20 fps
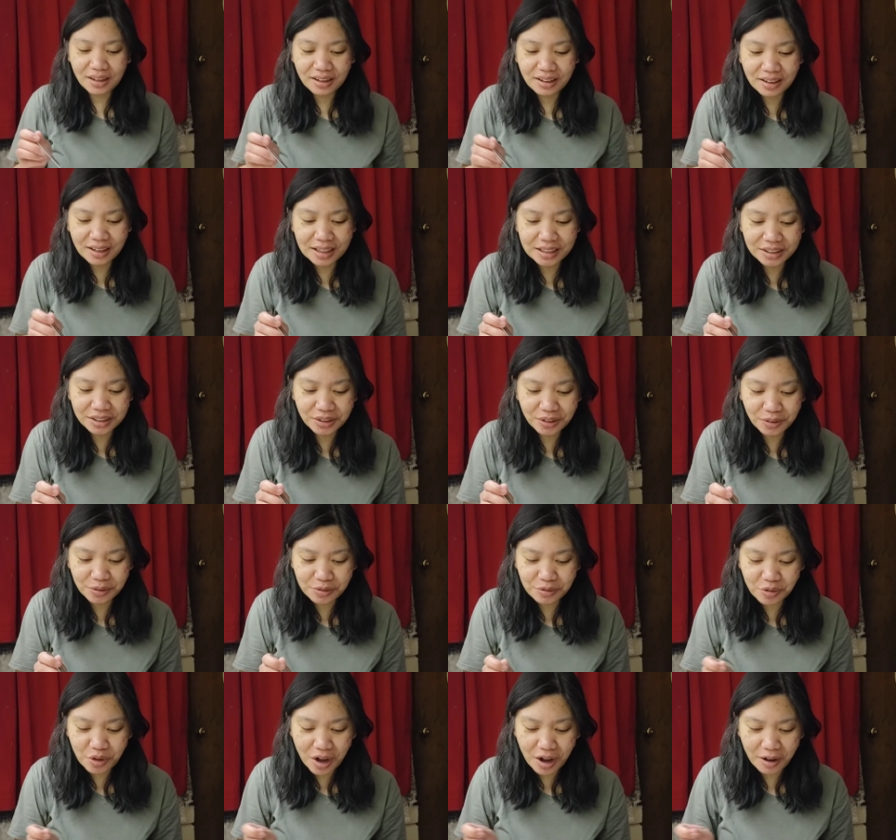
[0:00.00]
kind
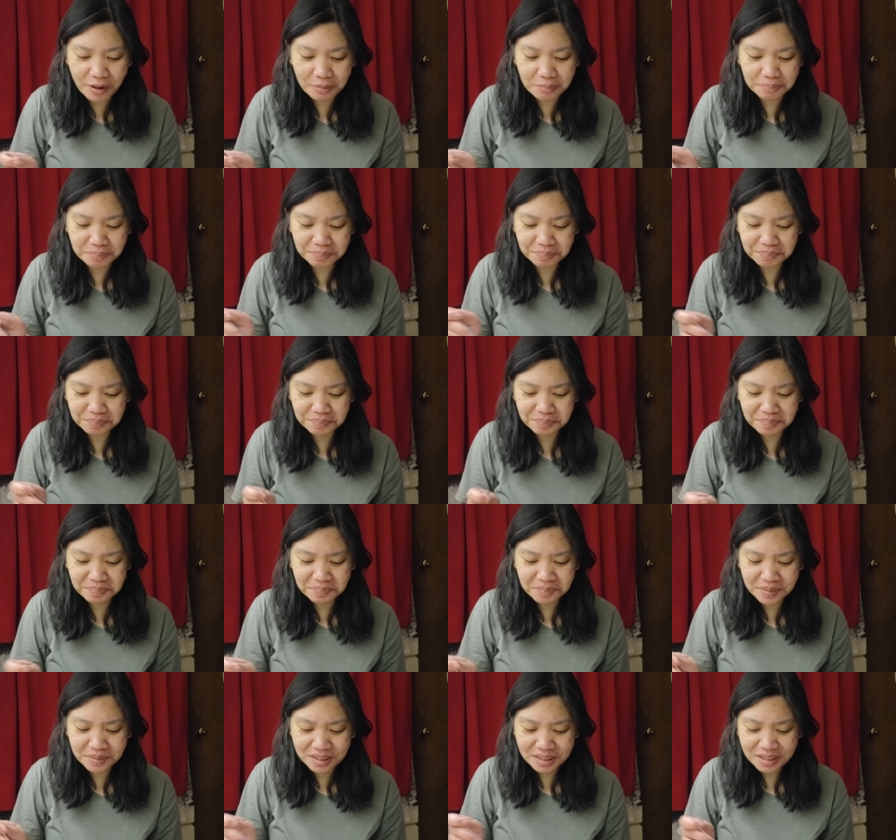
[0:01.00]
of um,
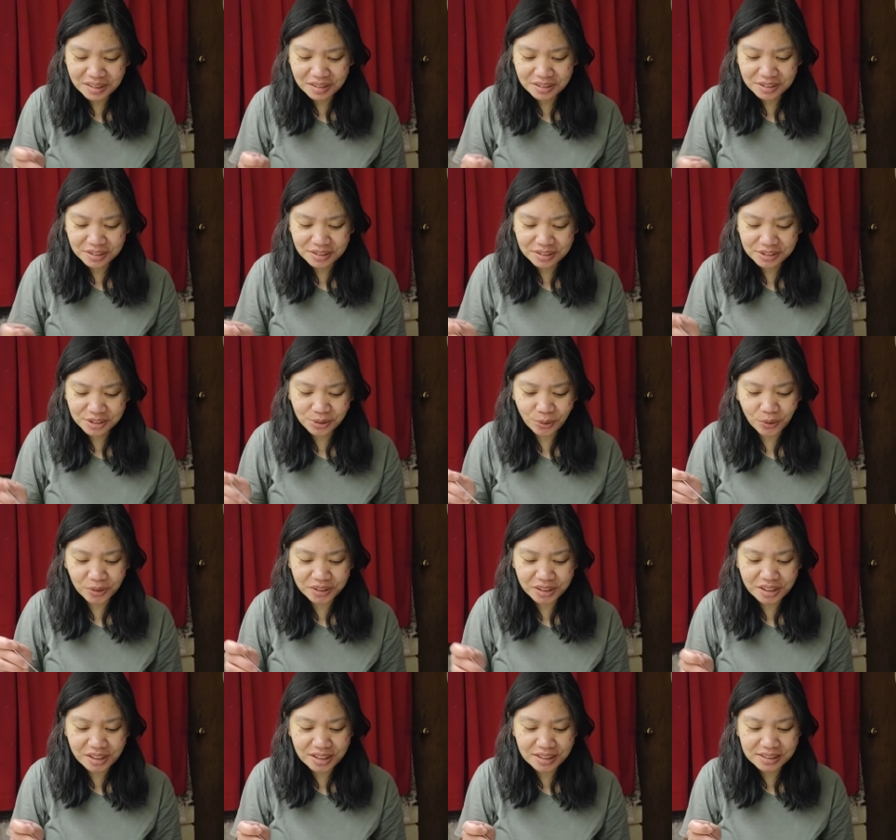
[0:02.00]

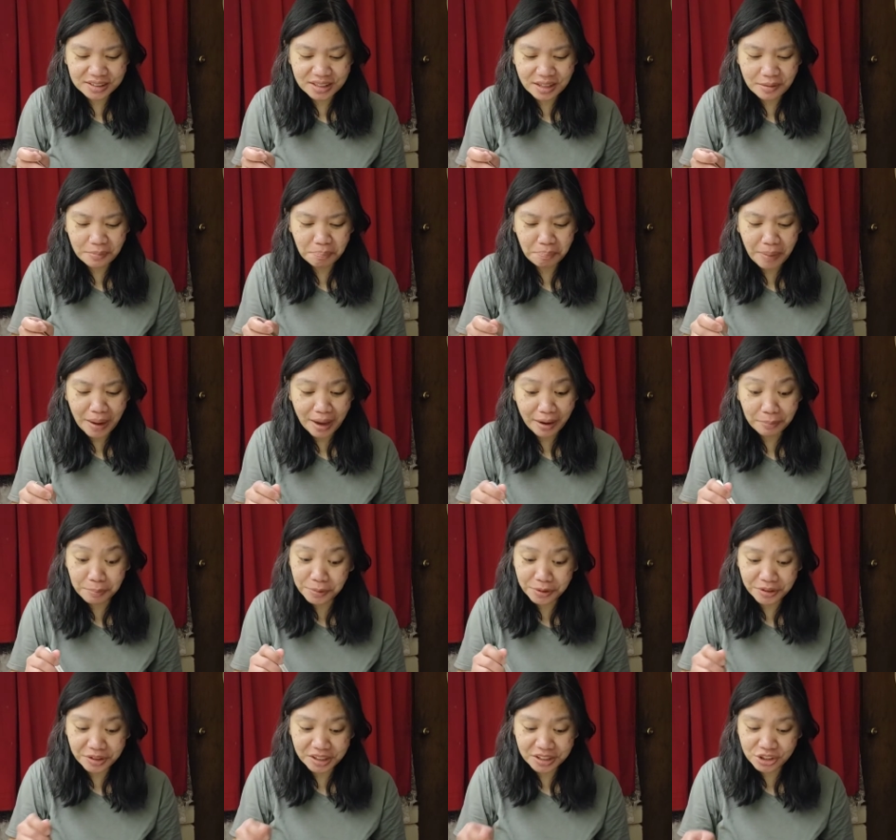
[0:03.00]
saltiness and
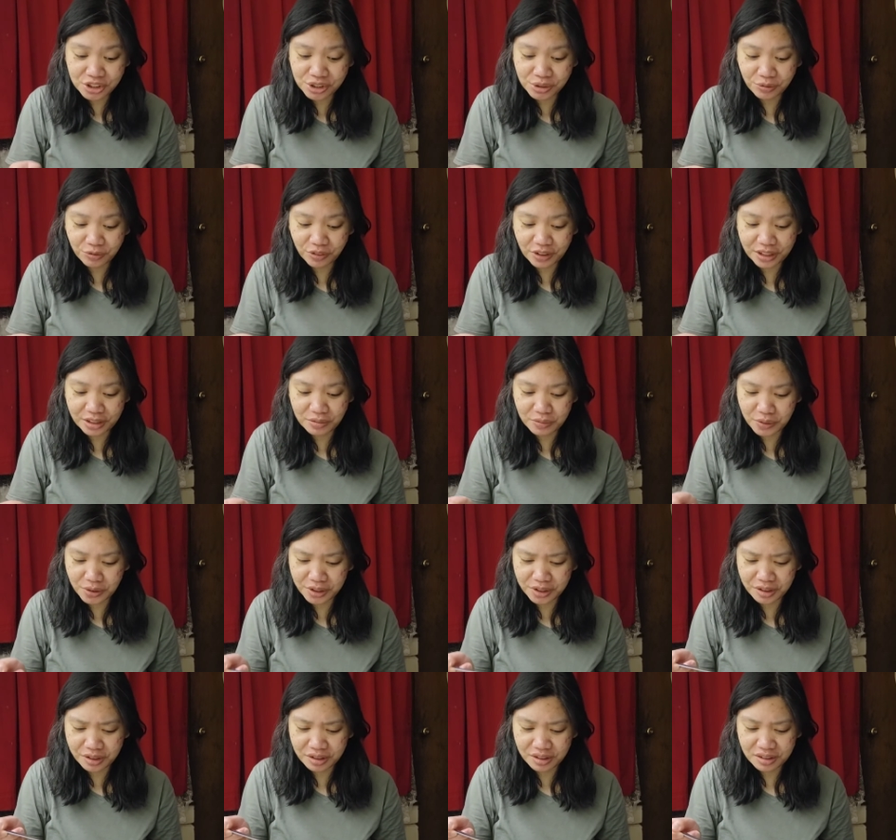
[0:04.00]
pepperish
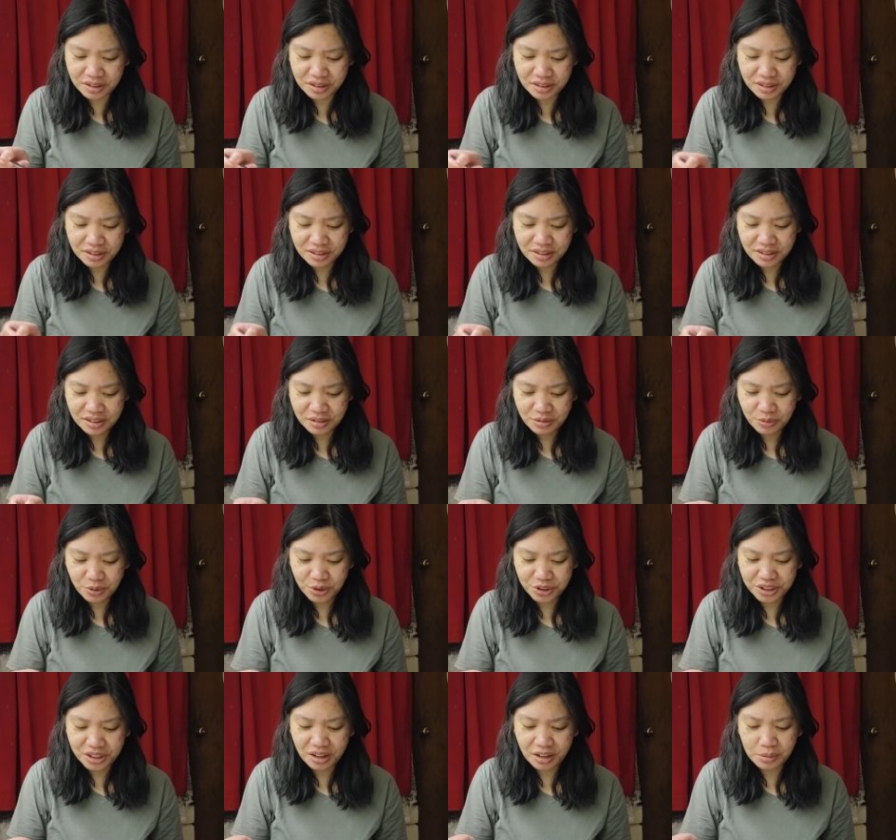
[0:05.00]
flavor
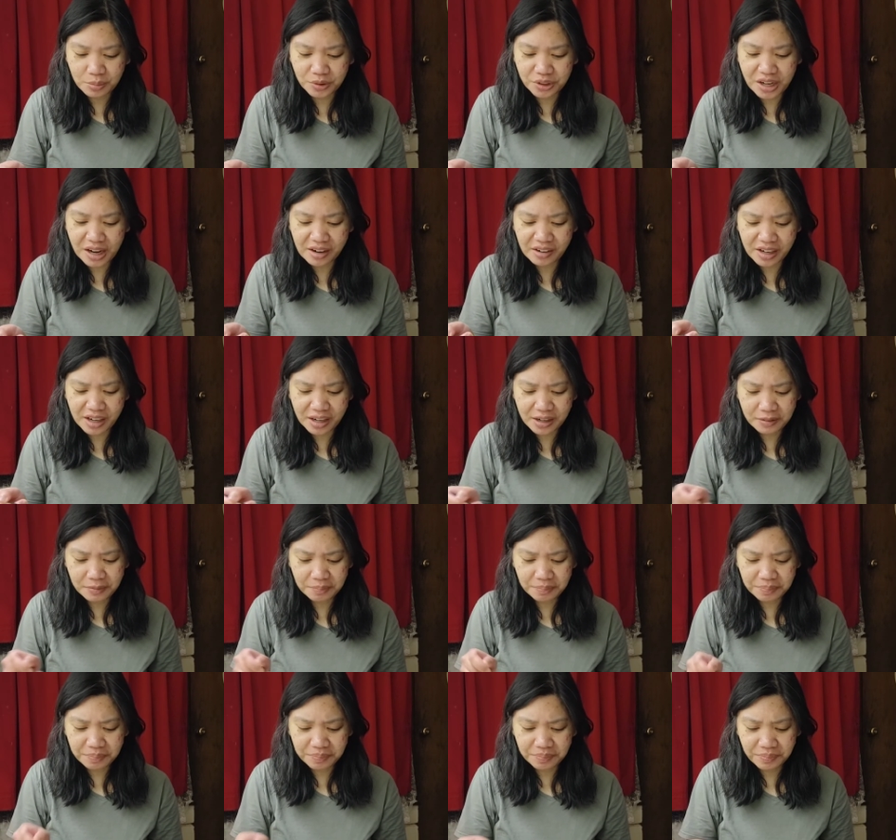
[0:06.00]
for the carbonara.
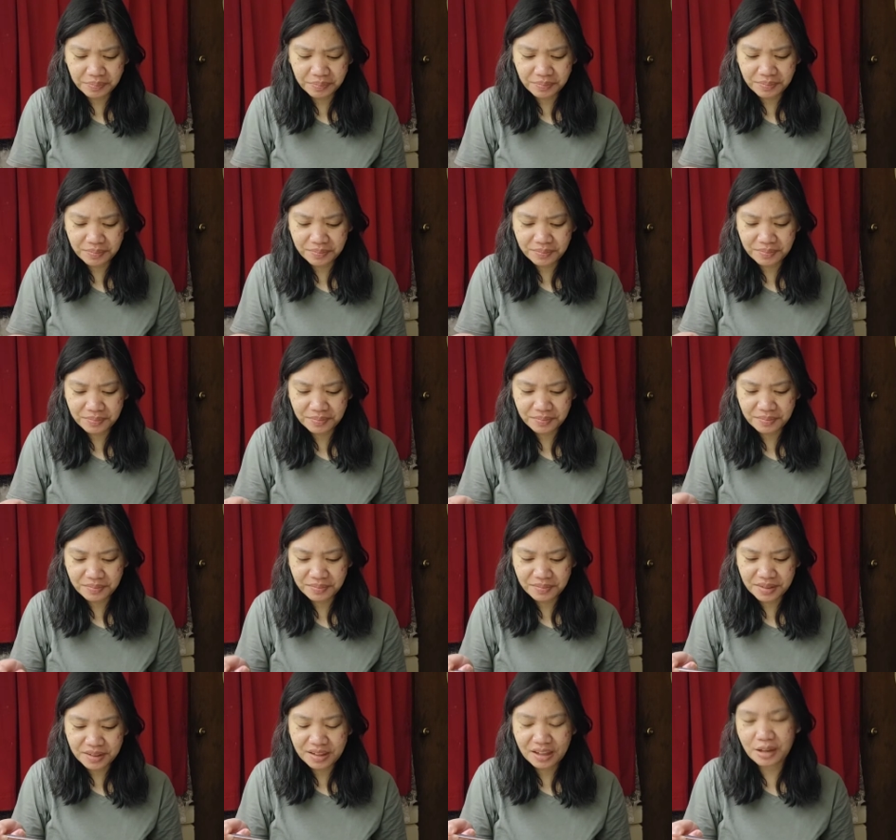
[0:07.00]

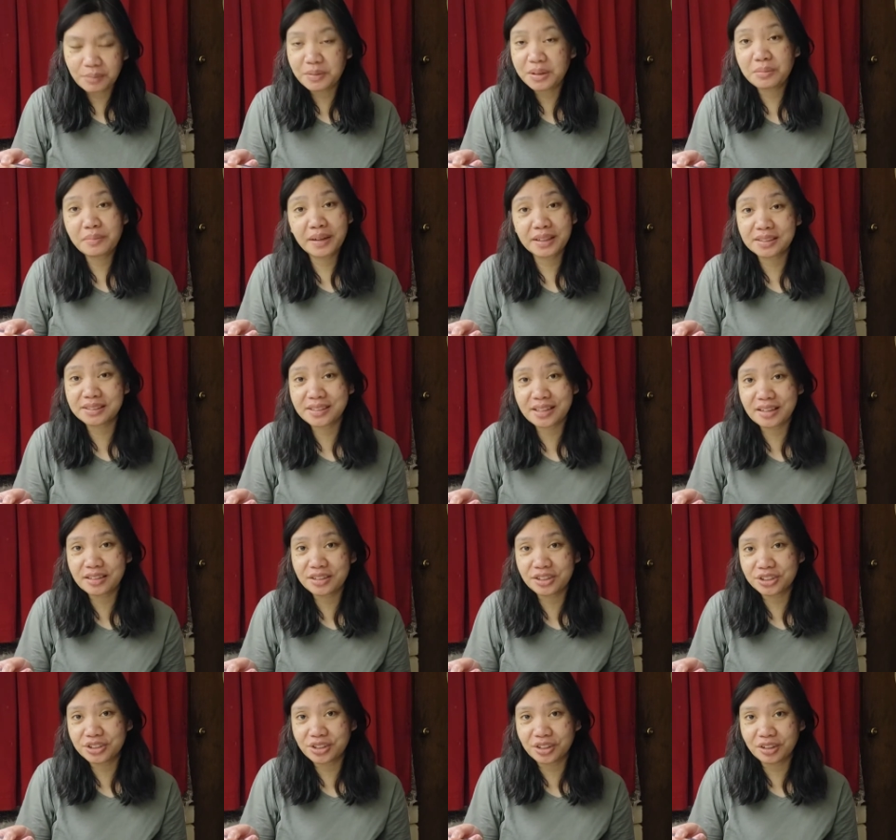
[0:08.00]
I mean, my
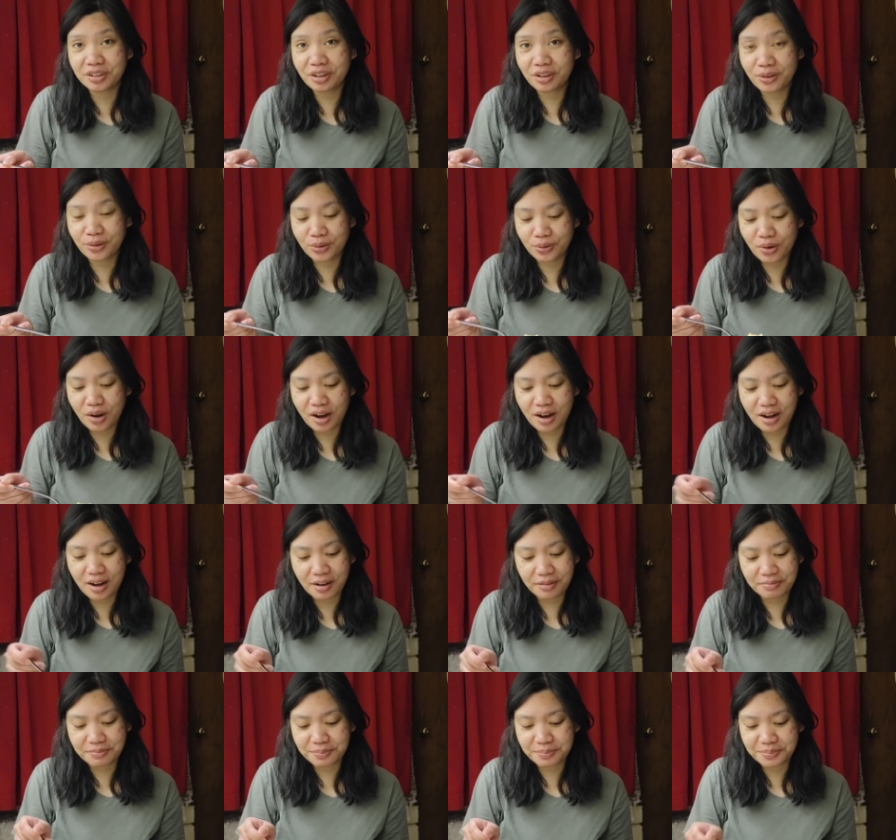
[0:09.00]
standards are low.
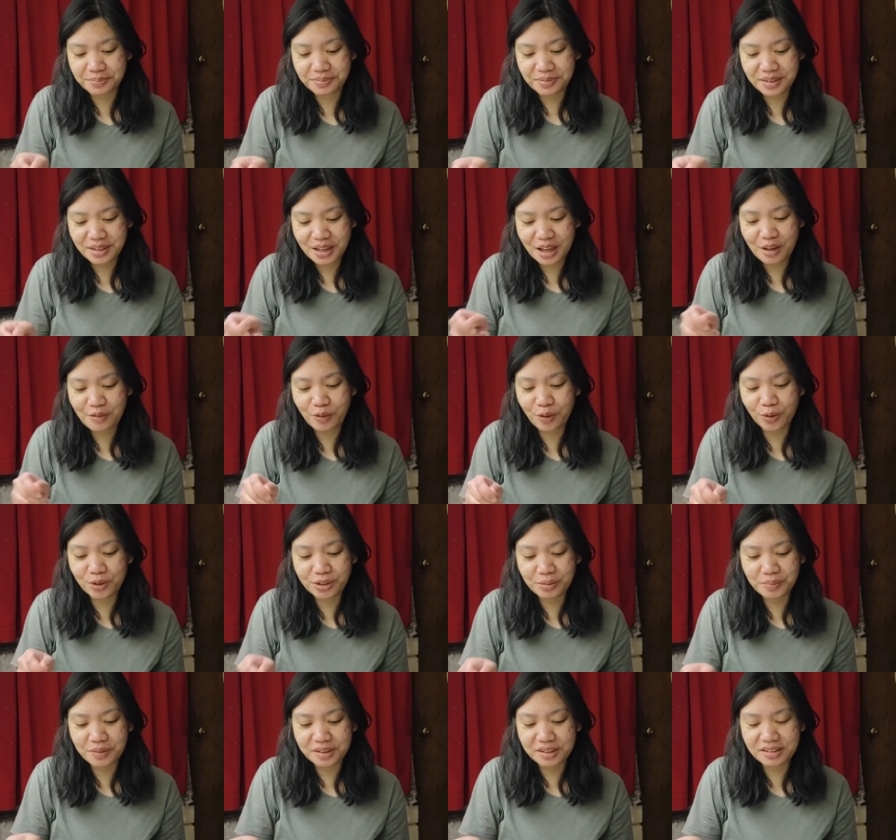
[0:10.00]
Um, I've
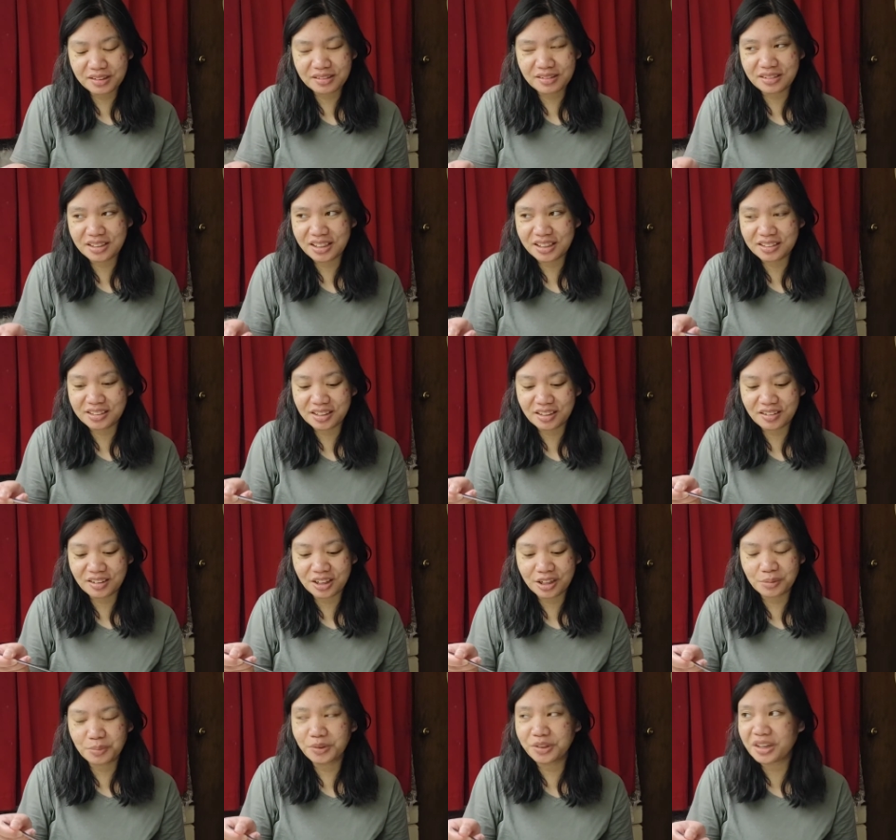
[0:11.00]
only been eating
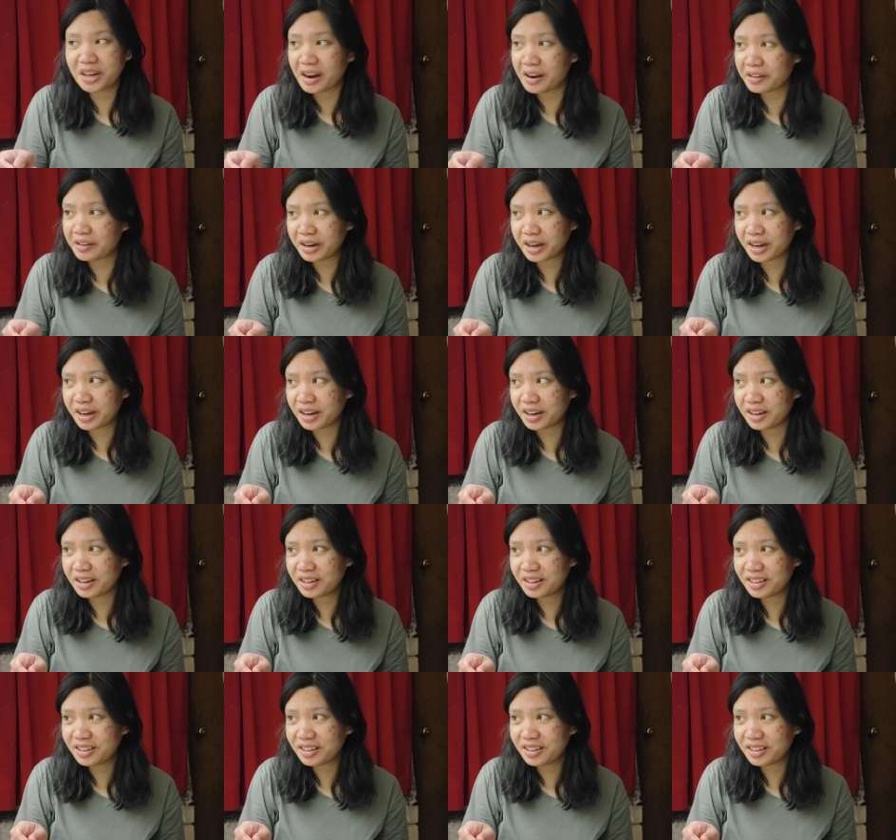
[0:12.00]
carbonara